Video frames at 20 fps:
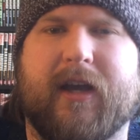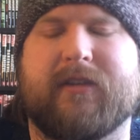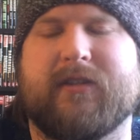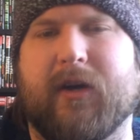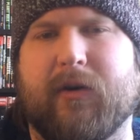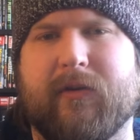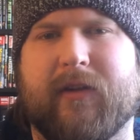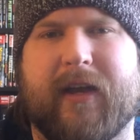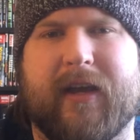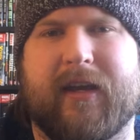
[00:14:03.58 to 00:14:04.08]
I
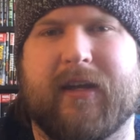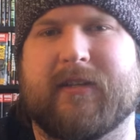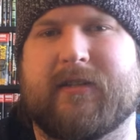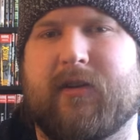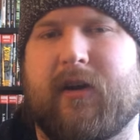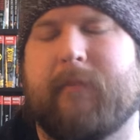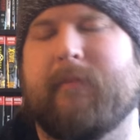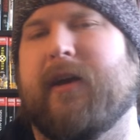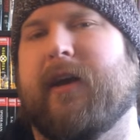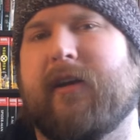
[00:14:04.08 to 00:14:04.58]
don't like it,
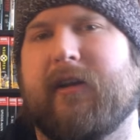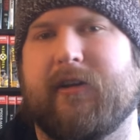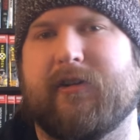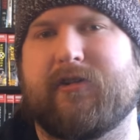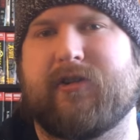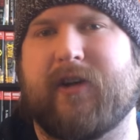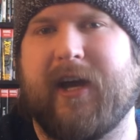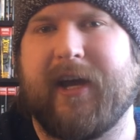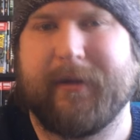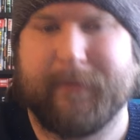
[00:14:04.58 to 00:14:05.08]
so I'm not going
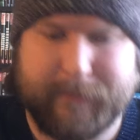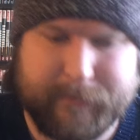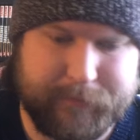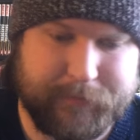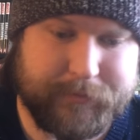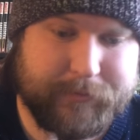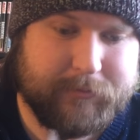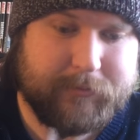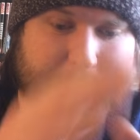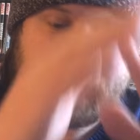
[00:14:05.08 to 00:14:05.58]
to try it.
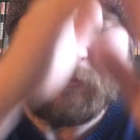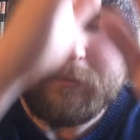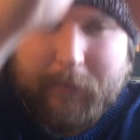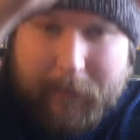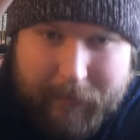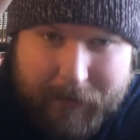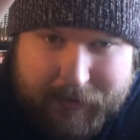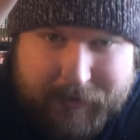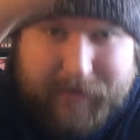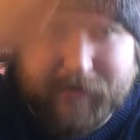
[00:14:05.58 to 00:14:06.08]

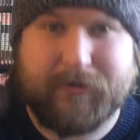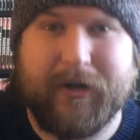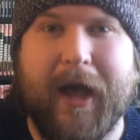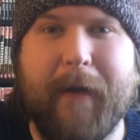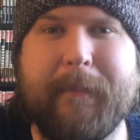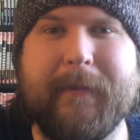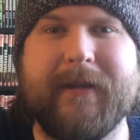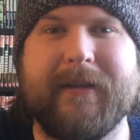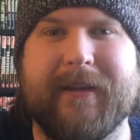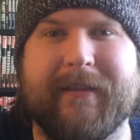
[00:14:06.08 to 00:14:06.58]
So
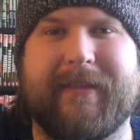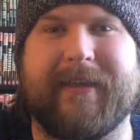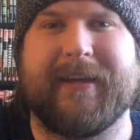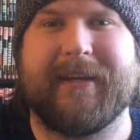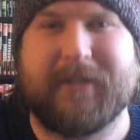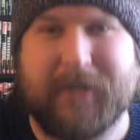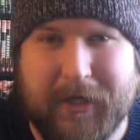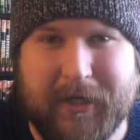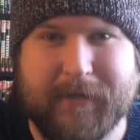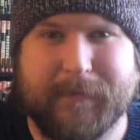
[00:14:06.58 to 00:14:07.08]
dropping
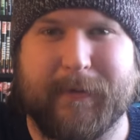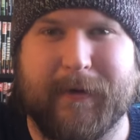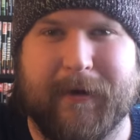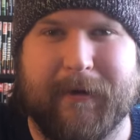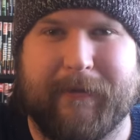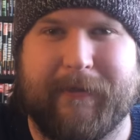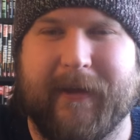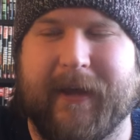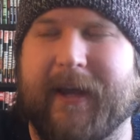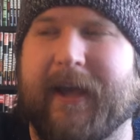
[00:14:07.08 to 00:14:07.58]
the
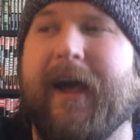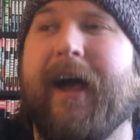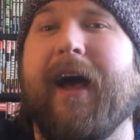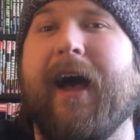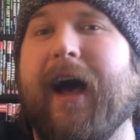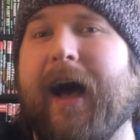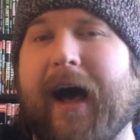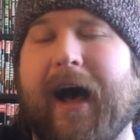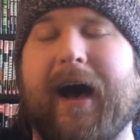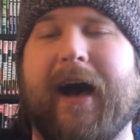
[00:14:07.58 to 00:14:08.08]
cheeseburger thing,
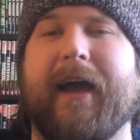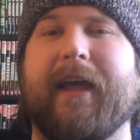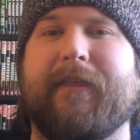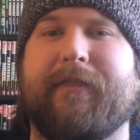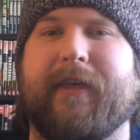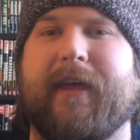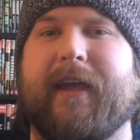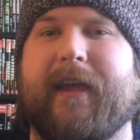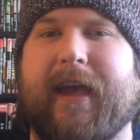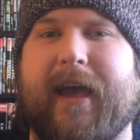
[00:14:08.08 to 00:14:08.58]
I
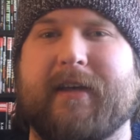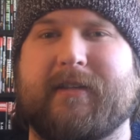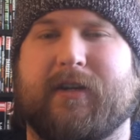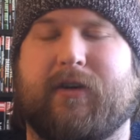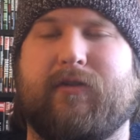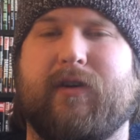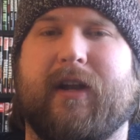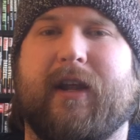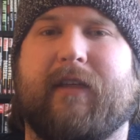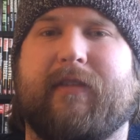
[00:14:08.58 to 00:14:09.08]
think as a
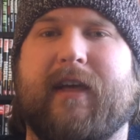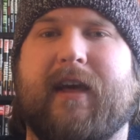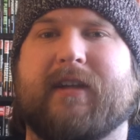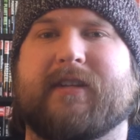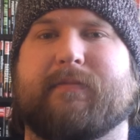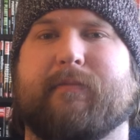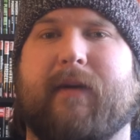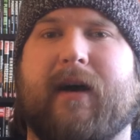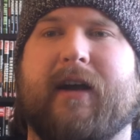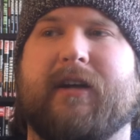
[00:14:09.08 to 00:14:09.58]
critic, that
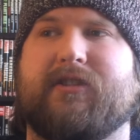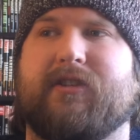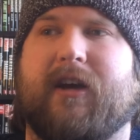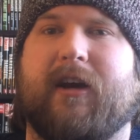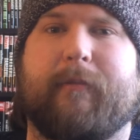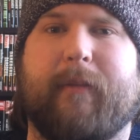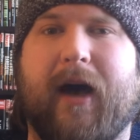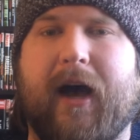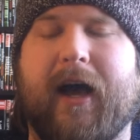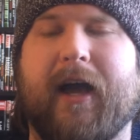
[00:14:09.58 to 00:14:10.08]
is my
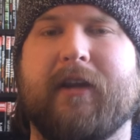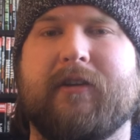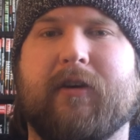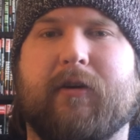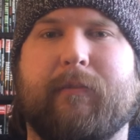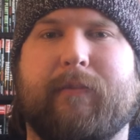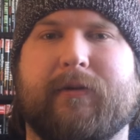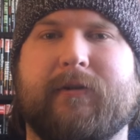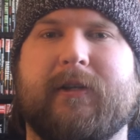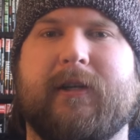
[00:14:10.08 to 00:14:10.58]
job. I
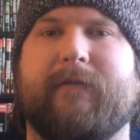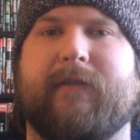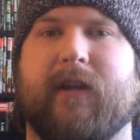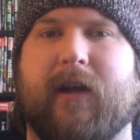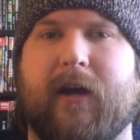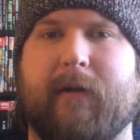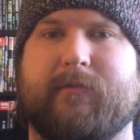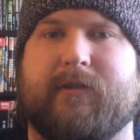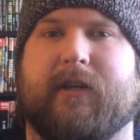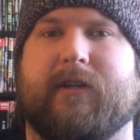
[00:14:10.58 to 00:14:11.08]
don't believe in
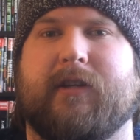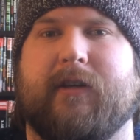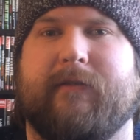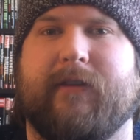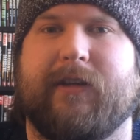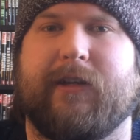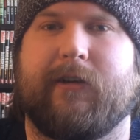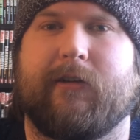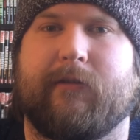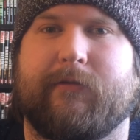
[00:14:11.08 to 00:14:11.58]

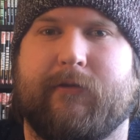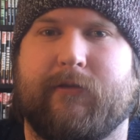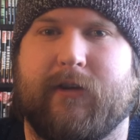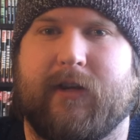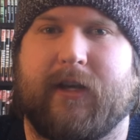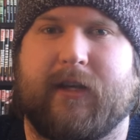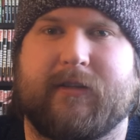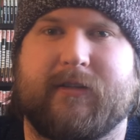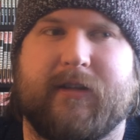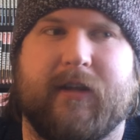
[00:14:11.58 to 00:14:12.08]
objectivity of
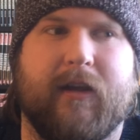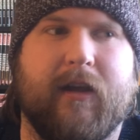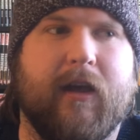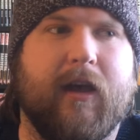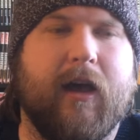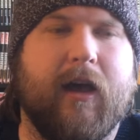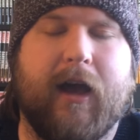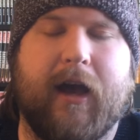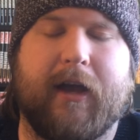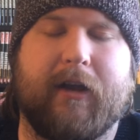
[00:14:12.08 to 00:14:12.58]
critics.
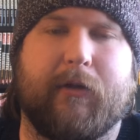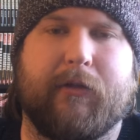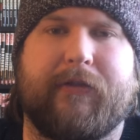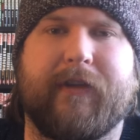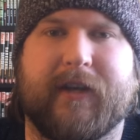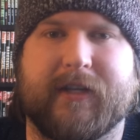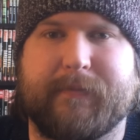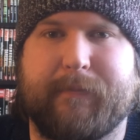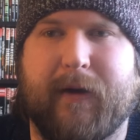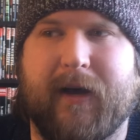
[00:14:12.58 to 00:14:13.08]
I don't
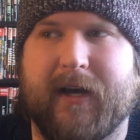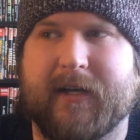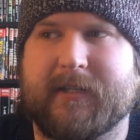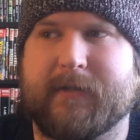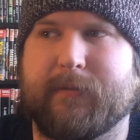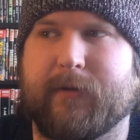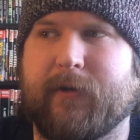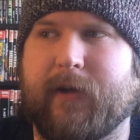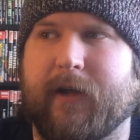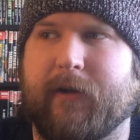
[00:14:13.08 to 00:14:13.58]
think it's
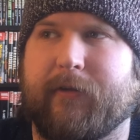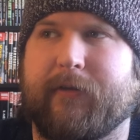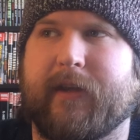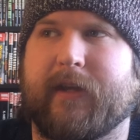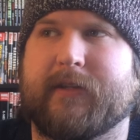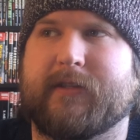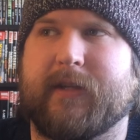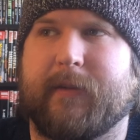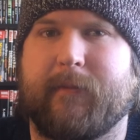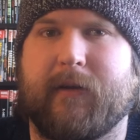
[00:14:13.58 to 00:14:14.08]
possible. I don't
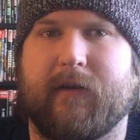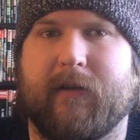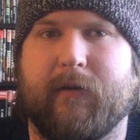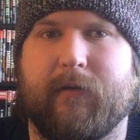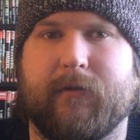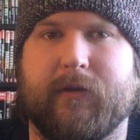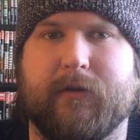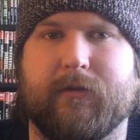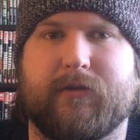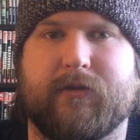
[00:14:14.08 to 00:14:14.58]
think it's something
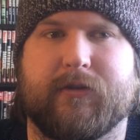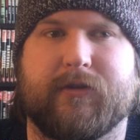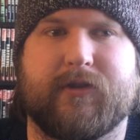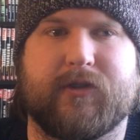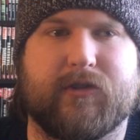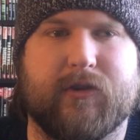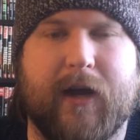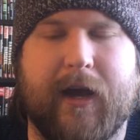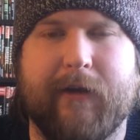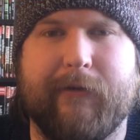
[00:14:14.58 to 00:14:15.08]
that you should
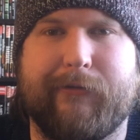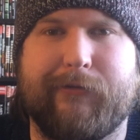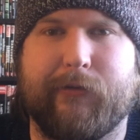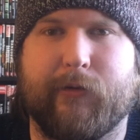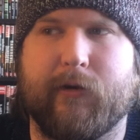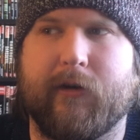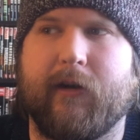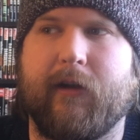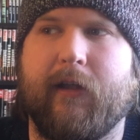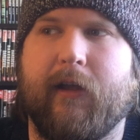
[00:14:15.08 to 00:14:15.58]
strive
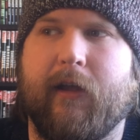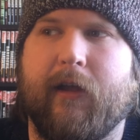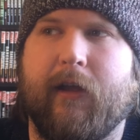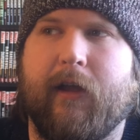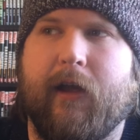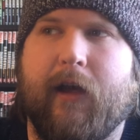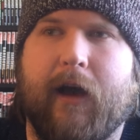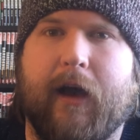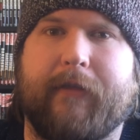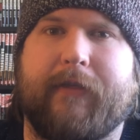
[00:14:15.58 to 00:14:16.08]
for.
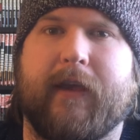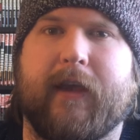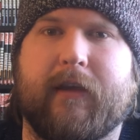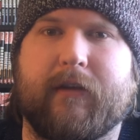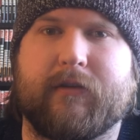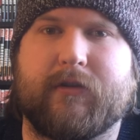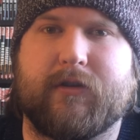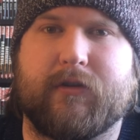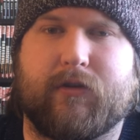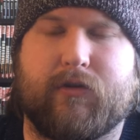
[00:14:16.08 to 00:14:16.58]
I
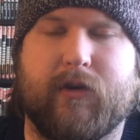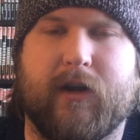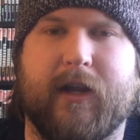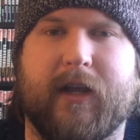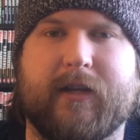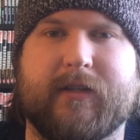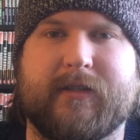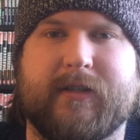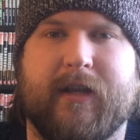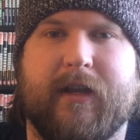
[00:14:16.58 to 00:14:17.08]
think
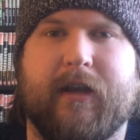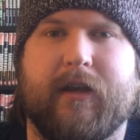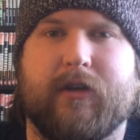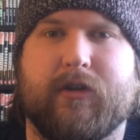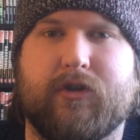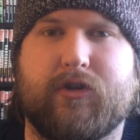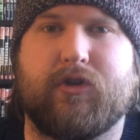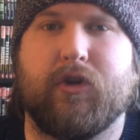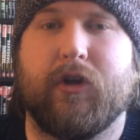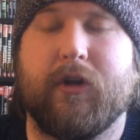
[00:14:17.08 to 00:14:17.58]
critics
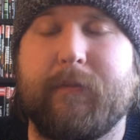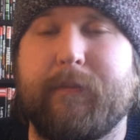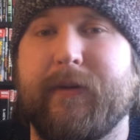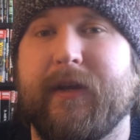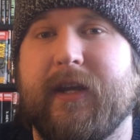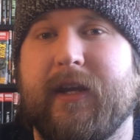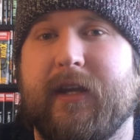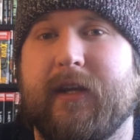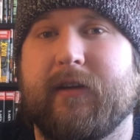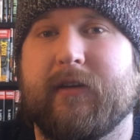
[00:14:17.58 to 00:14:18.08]
should
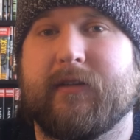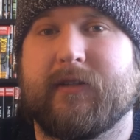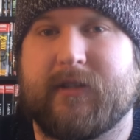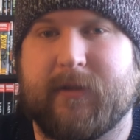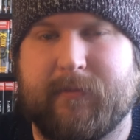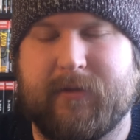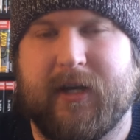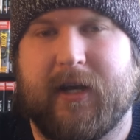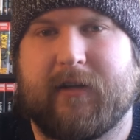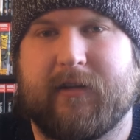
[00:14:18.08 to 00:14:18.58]
be
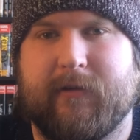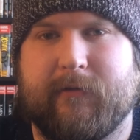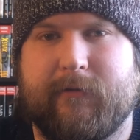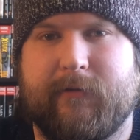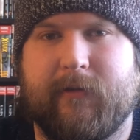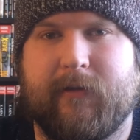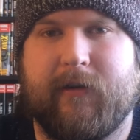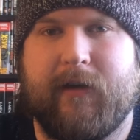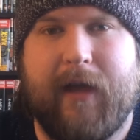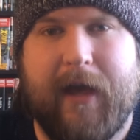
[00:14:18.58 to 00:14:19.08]

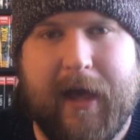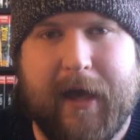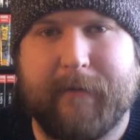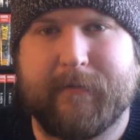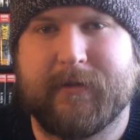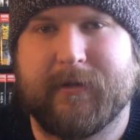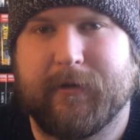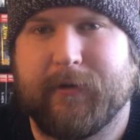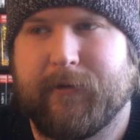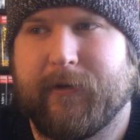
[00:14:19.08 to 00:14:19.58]
subjective.
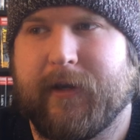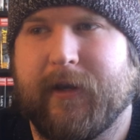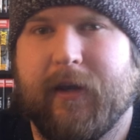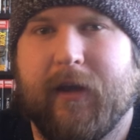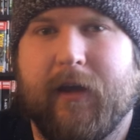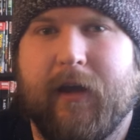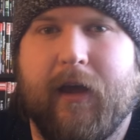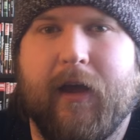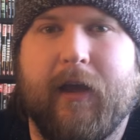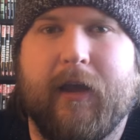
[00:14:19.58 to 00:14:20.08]
Absolutely.
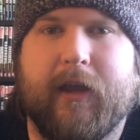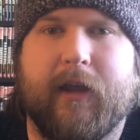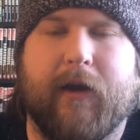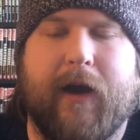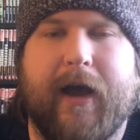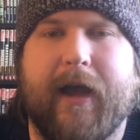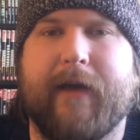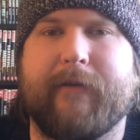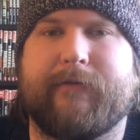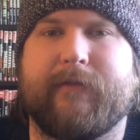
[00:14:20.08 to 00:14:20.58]
You
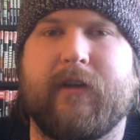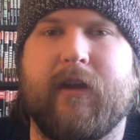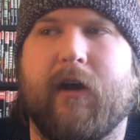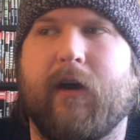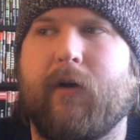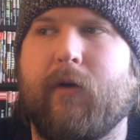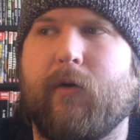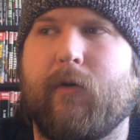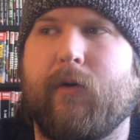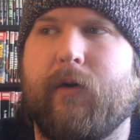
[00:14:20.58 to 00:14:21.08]
know, I have
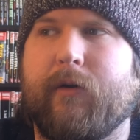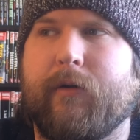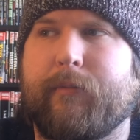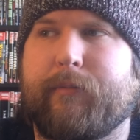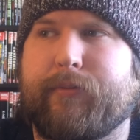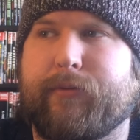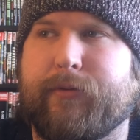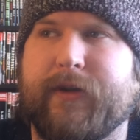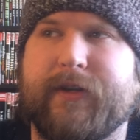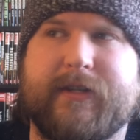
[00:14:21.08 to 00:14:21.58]
no
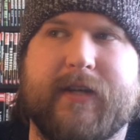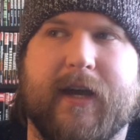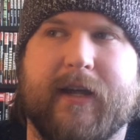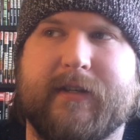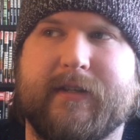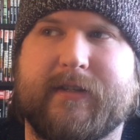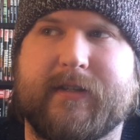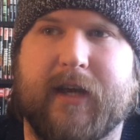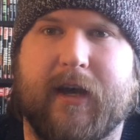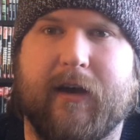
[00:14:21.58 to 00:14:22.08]

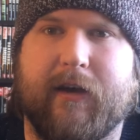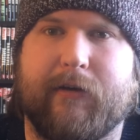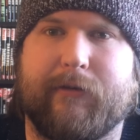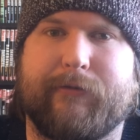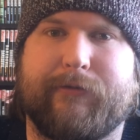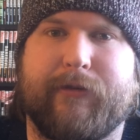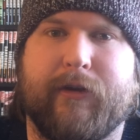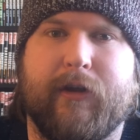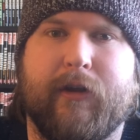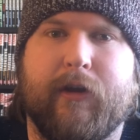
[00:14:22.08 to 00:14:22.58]
pretense
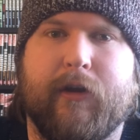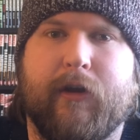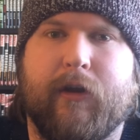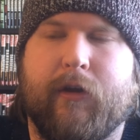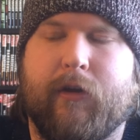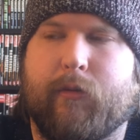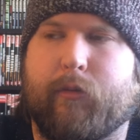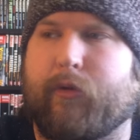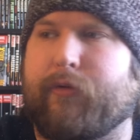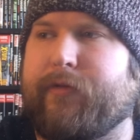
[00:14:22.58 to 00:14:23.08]
of
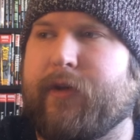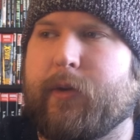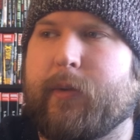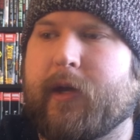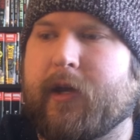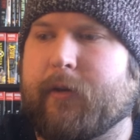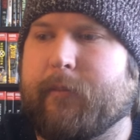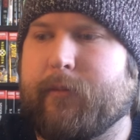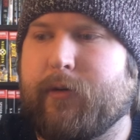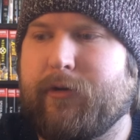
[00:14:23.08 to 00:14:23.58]

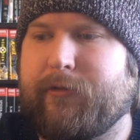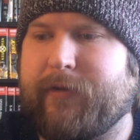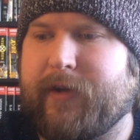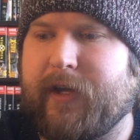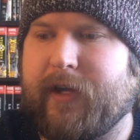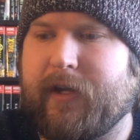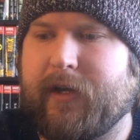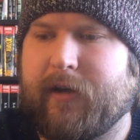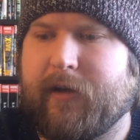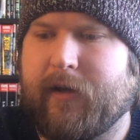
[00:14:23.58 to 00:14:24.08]
reviewing a
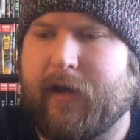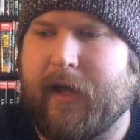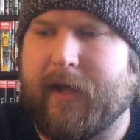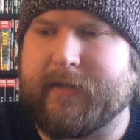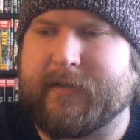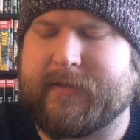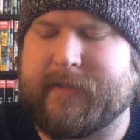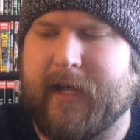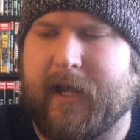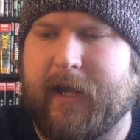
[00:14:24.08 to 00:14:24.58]
movie
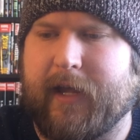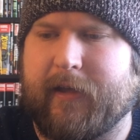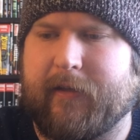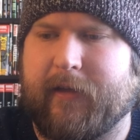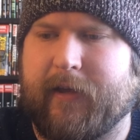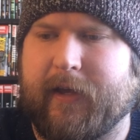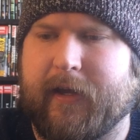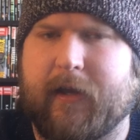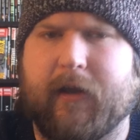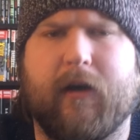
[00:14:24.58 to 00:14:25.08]
and saying,
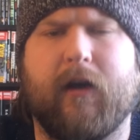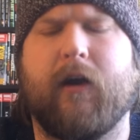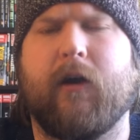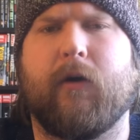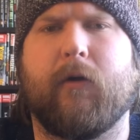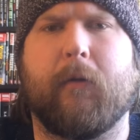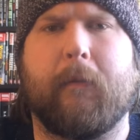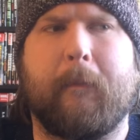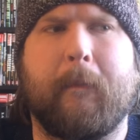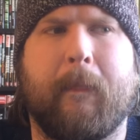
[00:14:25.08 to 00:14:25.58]
like,
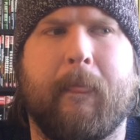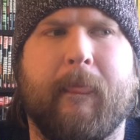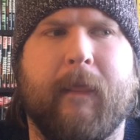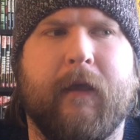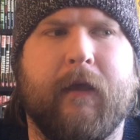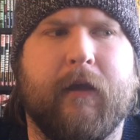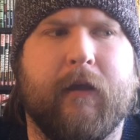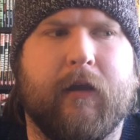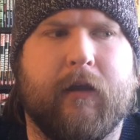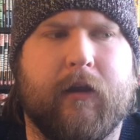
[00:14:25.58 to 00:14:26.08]
oh,
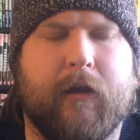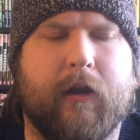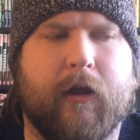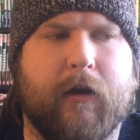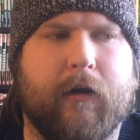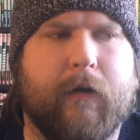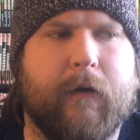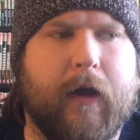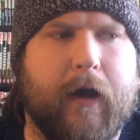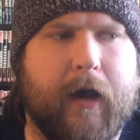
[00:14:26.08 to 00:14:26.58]
you
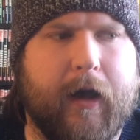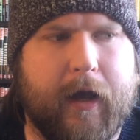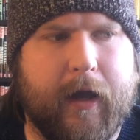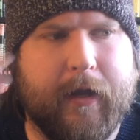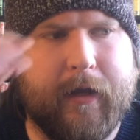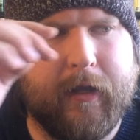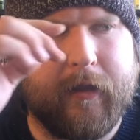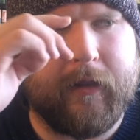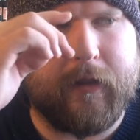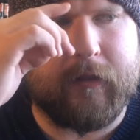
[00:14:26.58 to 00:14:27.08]
know,
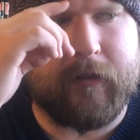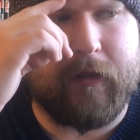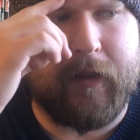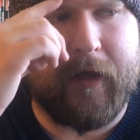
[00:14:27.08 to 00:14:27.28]
I didn't